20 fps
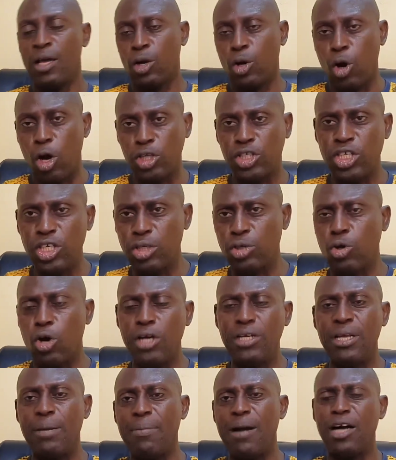Cut it,
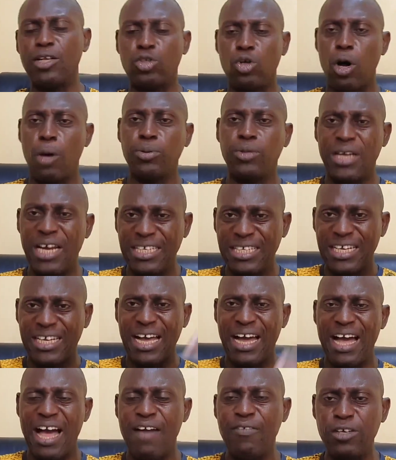cut them out up so that they
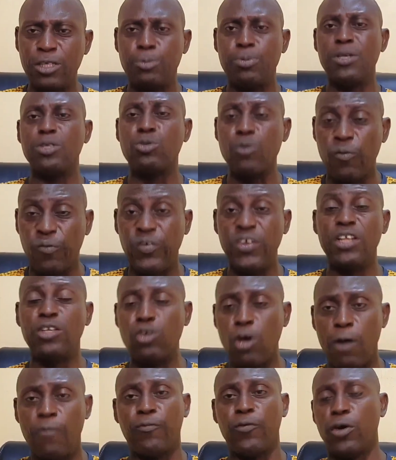can have a space to fill
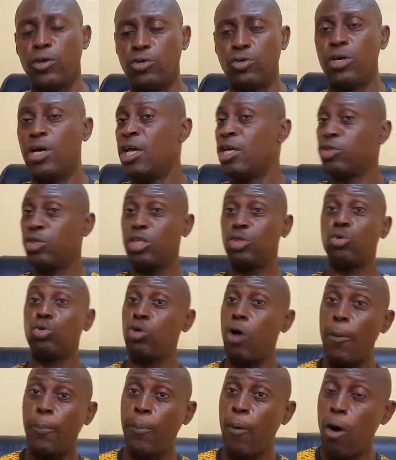it up for you. So it will
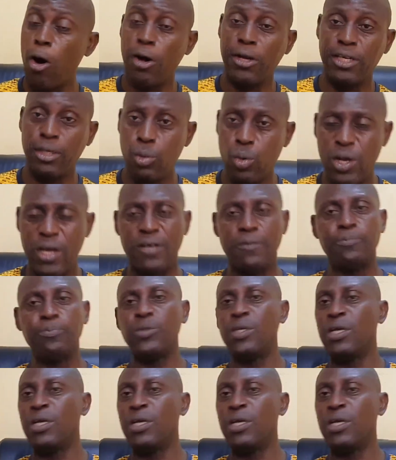not pour on the way.